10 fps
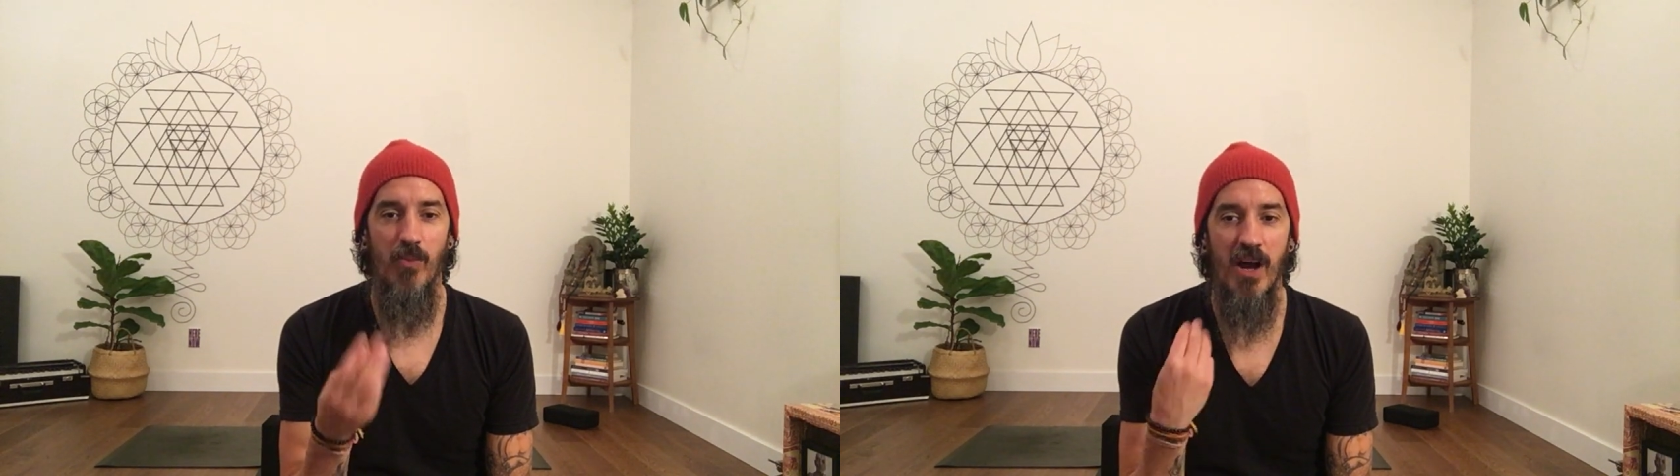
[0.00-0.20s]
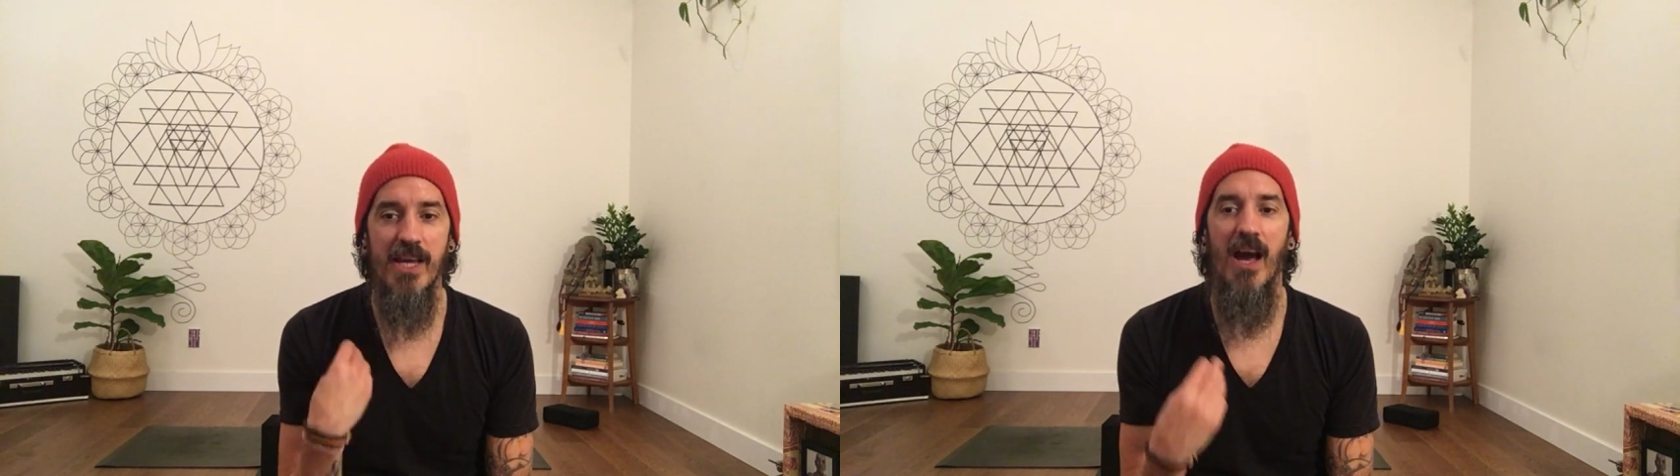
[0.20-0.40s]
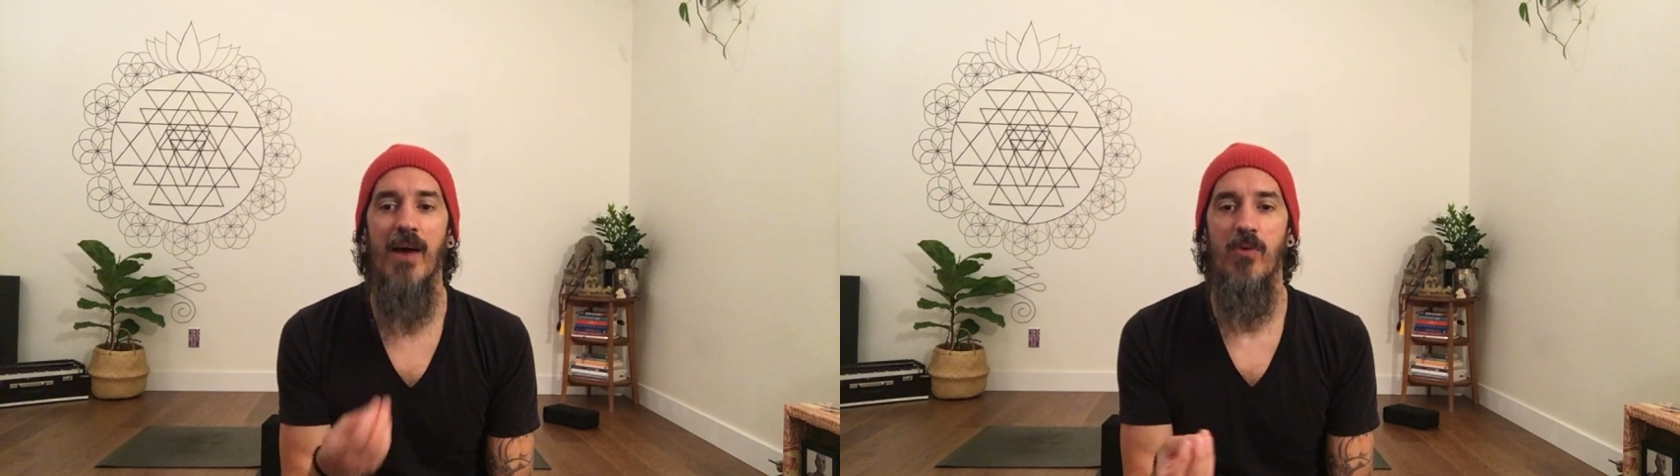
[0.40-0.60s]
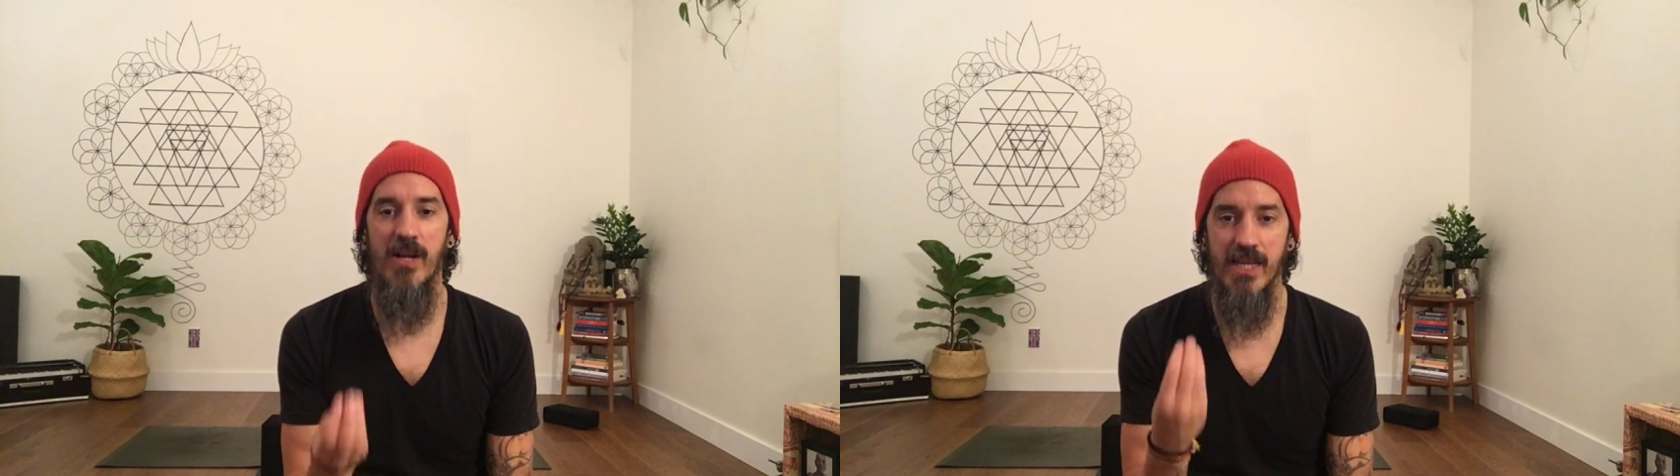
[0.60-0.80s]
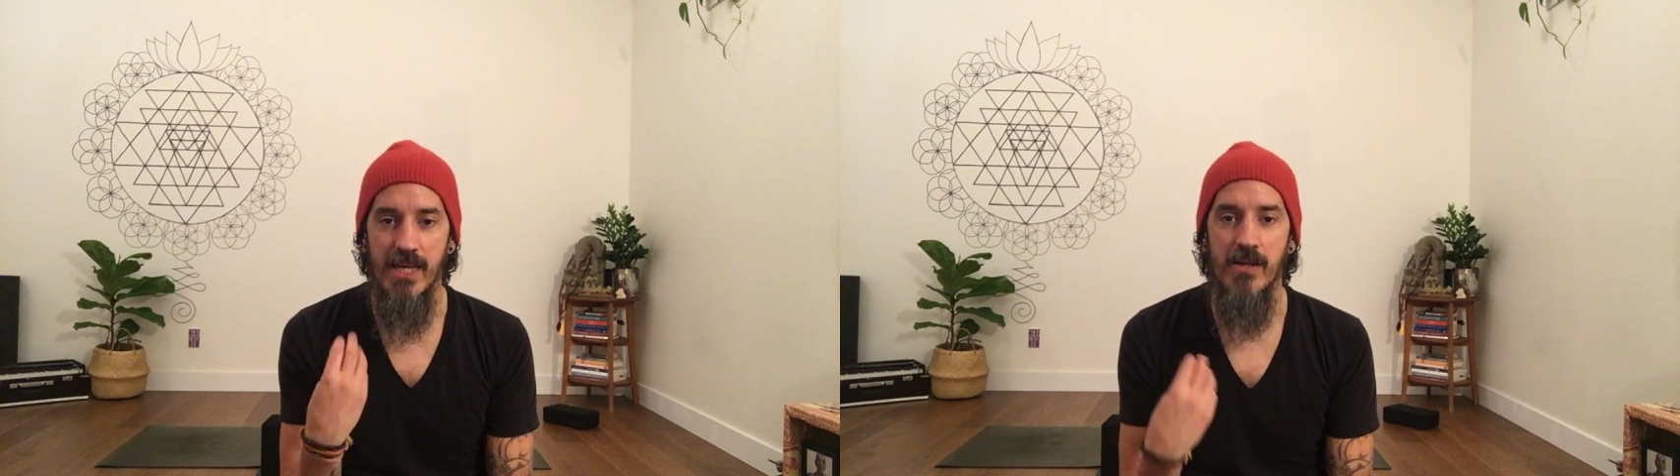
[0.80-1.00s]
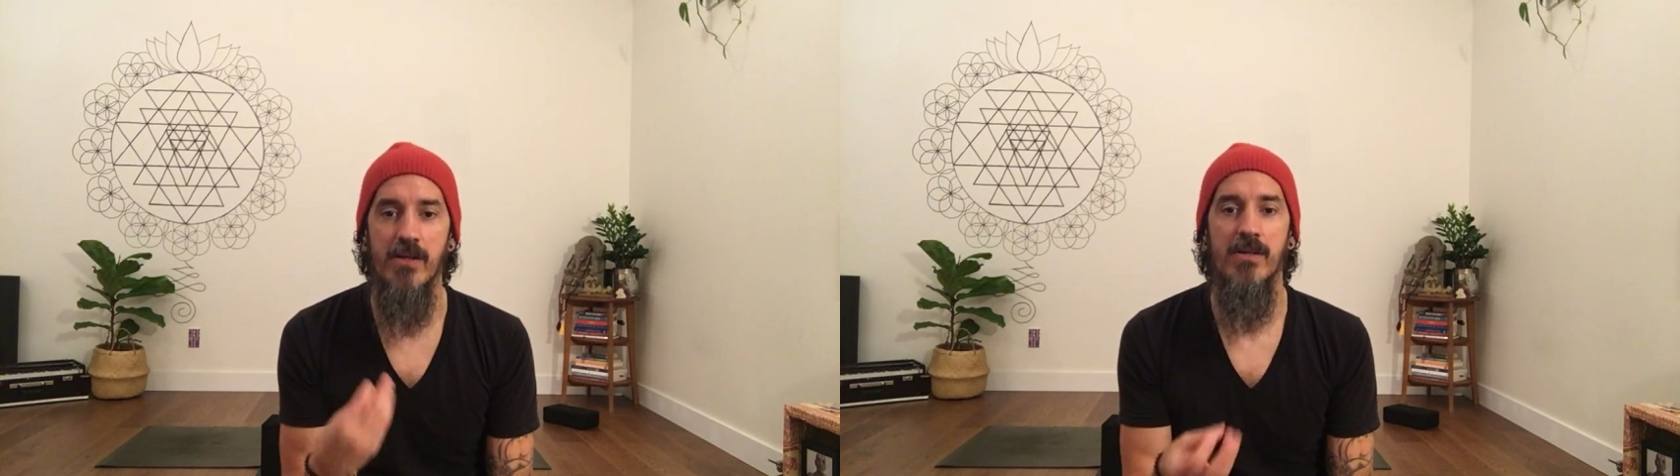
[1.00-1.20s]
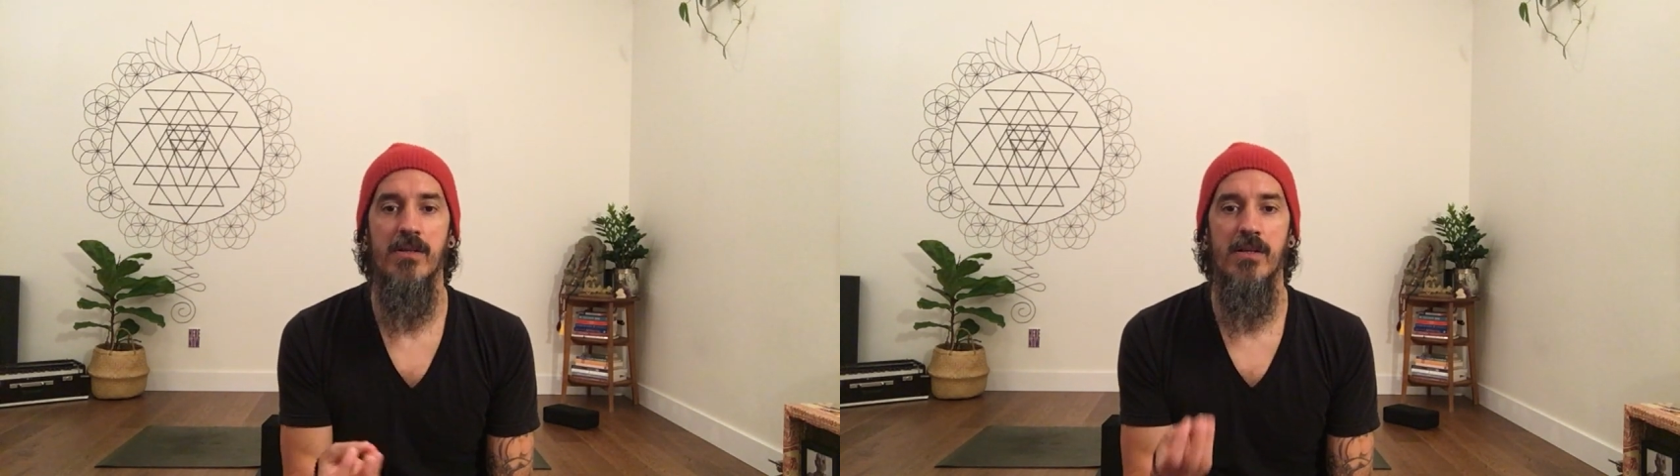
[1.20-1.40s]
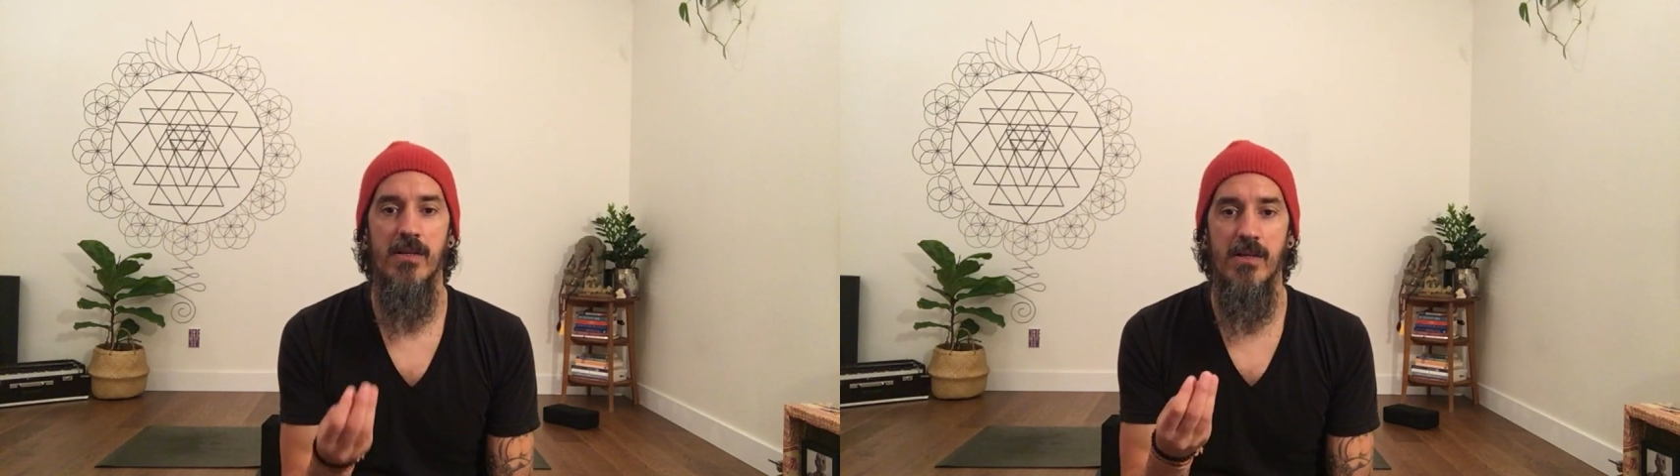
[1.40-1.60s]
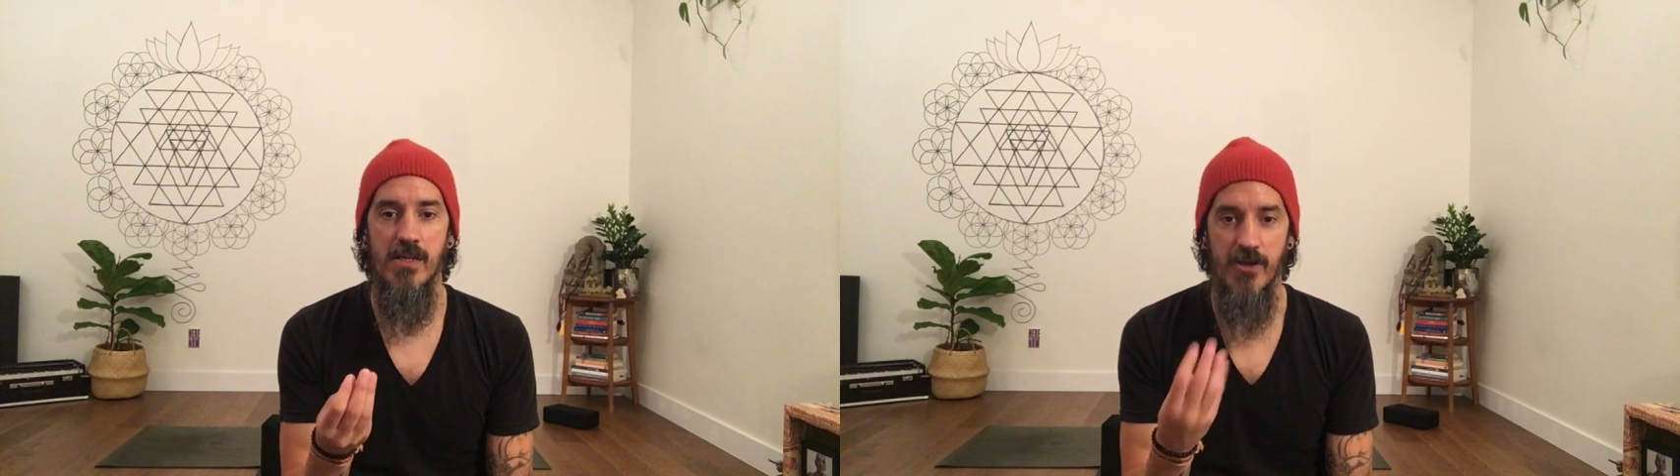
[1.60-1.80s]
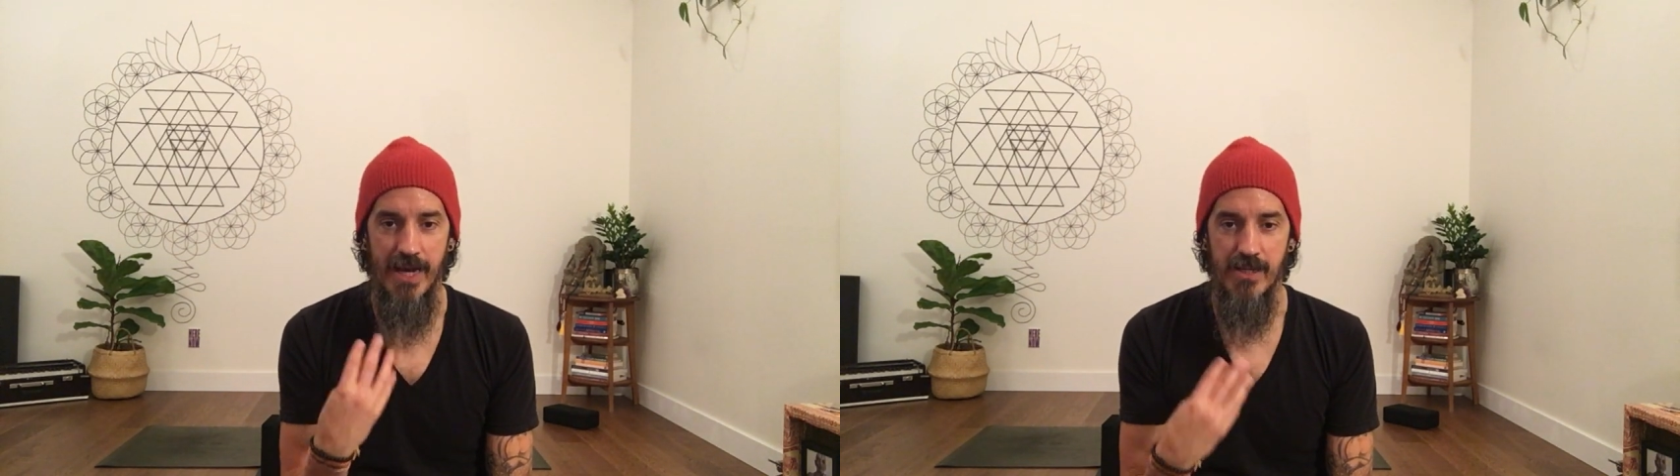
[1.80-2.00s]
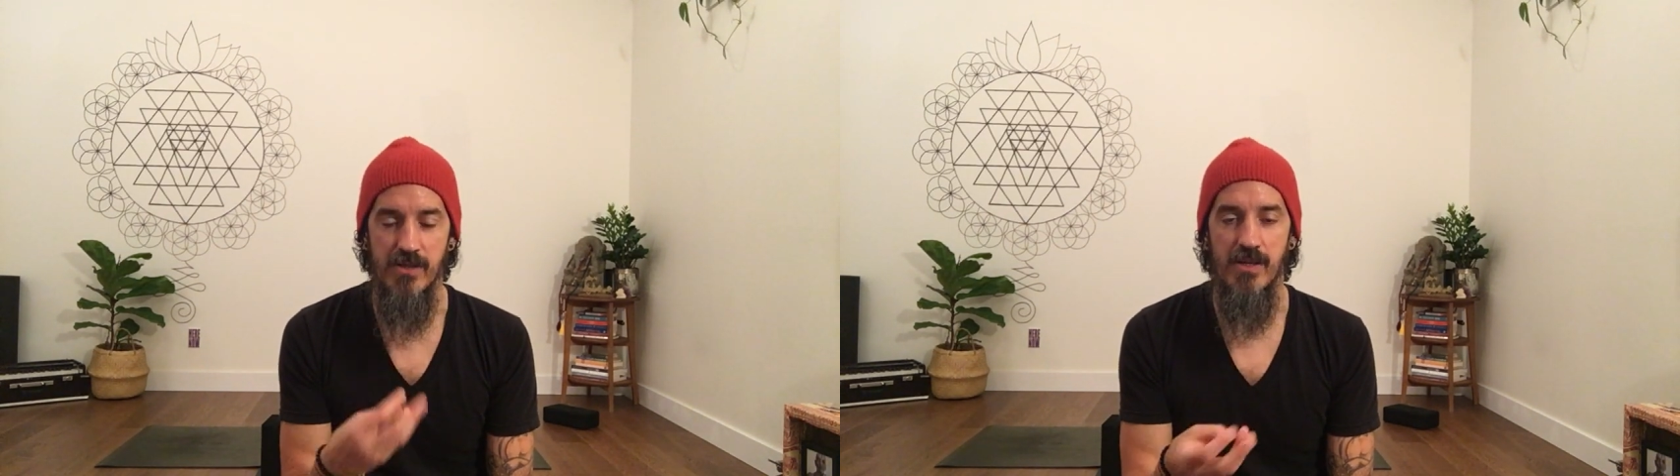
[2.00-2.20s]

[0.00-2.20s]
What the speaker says: want to hear your answers.